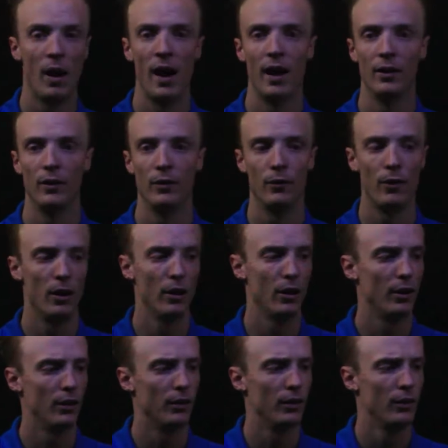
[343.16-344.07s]
as
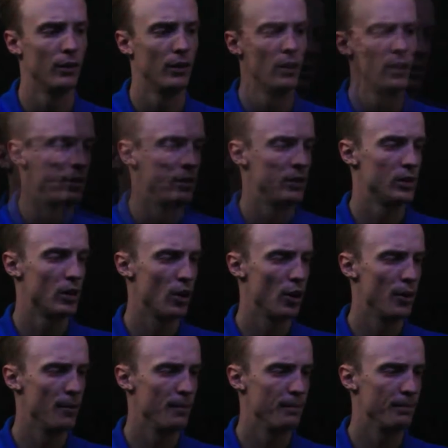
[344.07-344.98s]
follows.
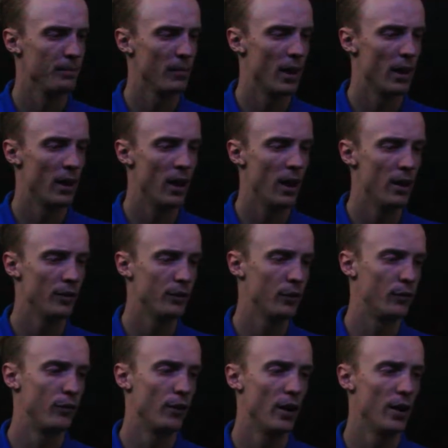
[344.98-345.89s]
So
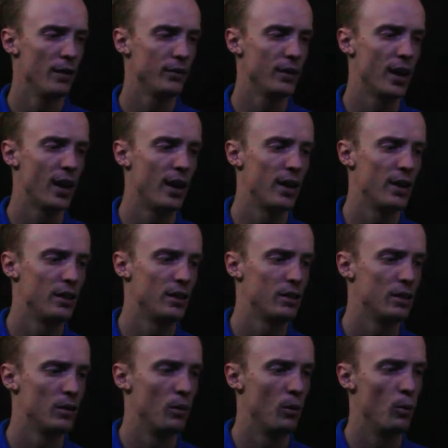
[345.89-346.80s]
after five
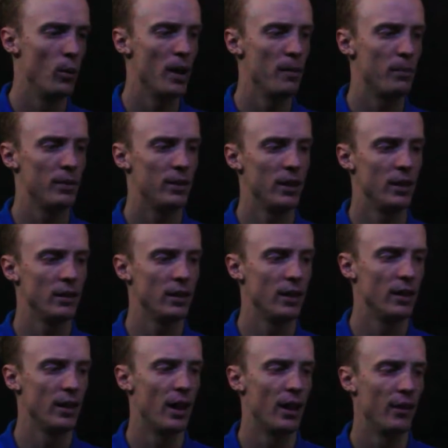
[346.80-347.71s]
days, we're
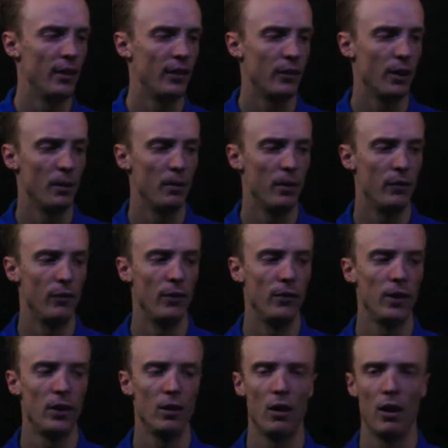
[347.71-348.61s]
predicting that there's going to
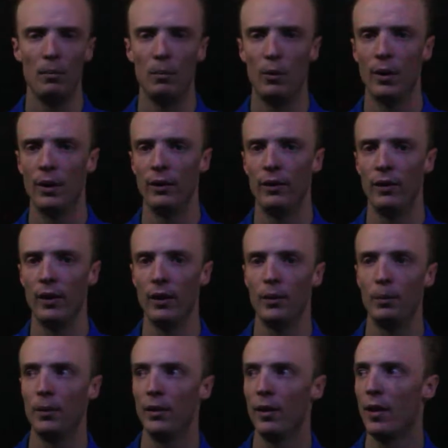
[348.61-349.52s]
be
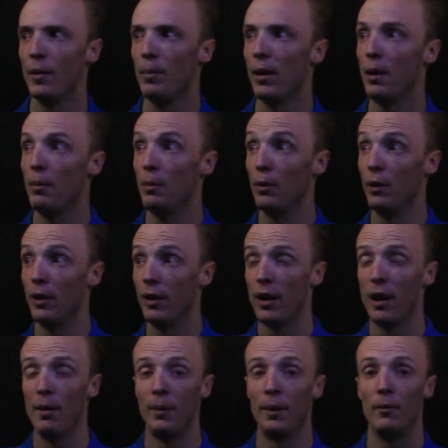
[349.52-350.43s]
59.6% of people that are
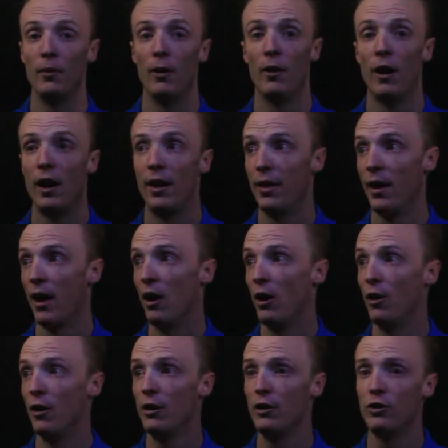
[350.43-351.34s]
coming via their
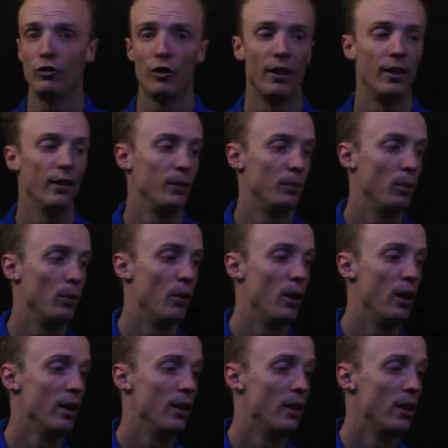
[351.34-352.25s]
own
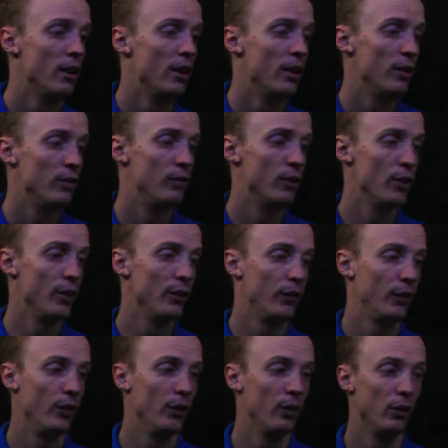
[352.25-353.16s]
transport
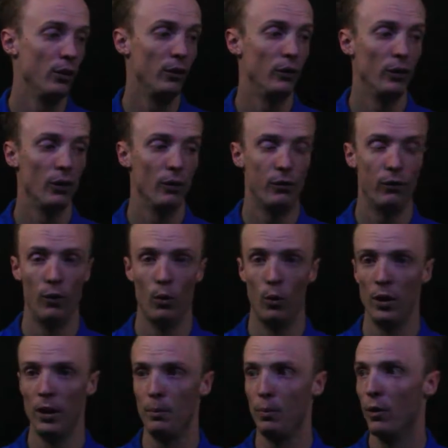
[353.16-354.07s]
versus
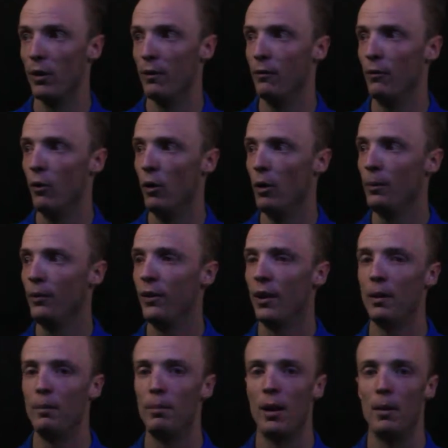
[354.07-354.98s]

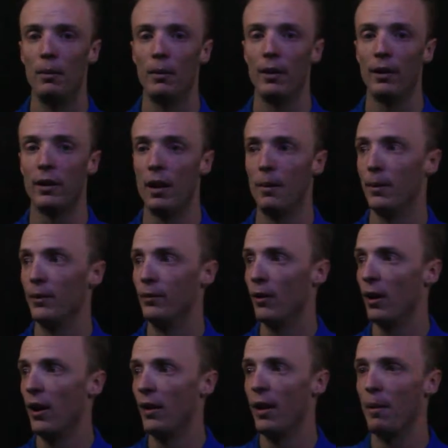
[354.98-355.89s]
40.4% of people that are coming
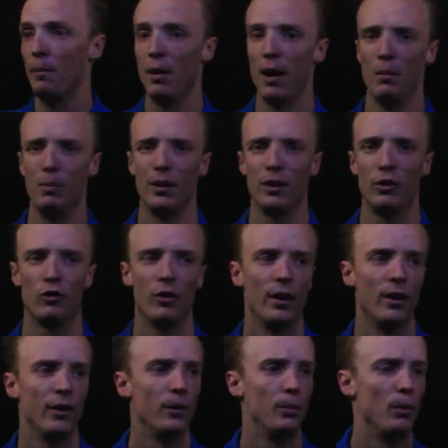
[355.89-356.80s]
via their public
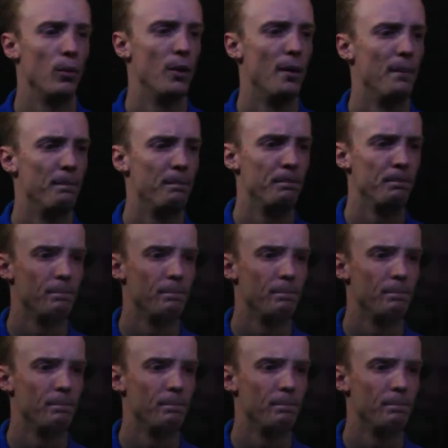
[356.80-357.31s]
transport.